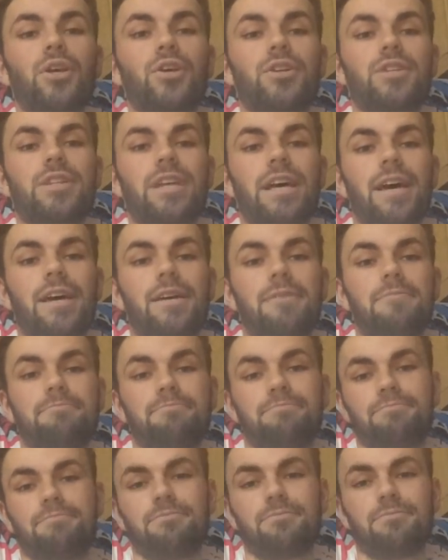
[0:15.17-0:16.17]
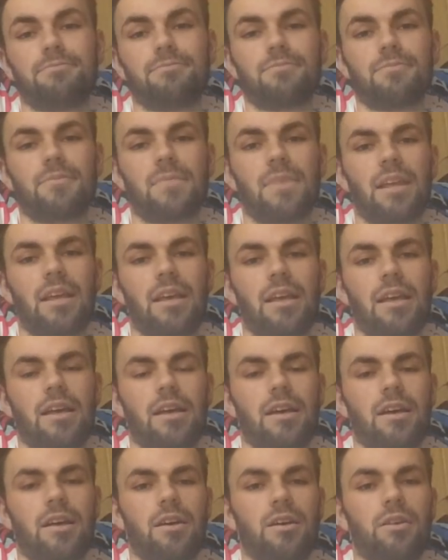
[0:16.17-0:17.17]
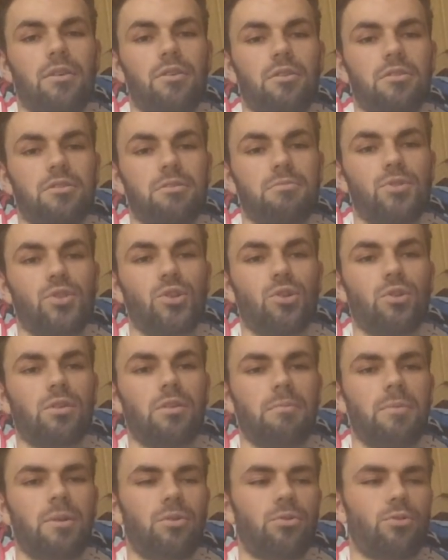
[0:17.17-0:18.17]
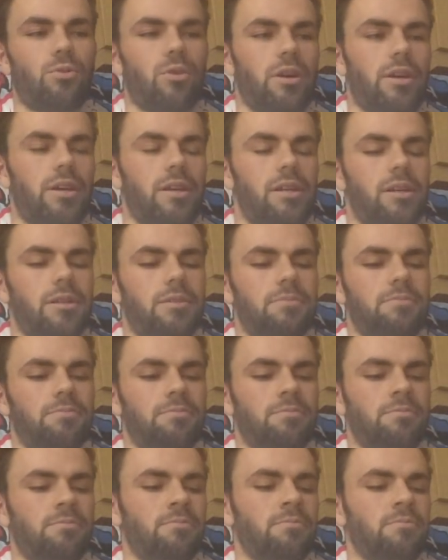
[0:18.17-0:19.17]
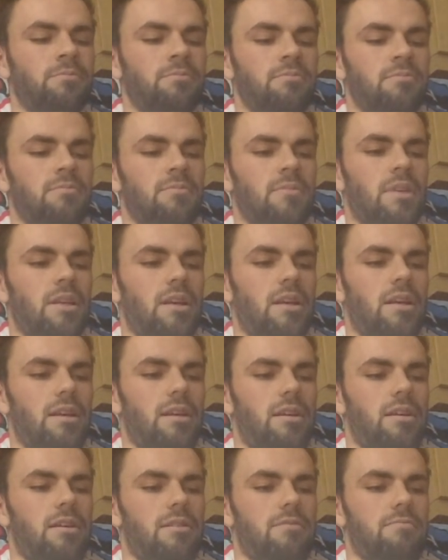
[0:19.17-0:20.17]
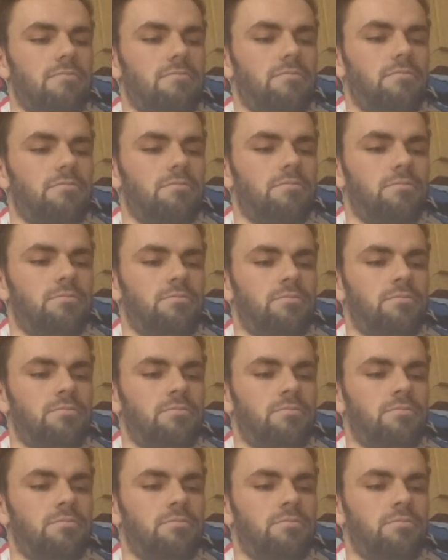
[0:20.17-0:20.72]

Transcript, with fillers: a good day. Uh, got some chocolate milk right here. Um,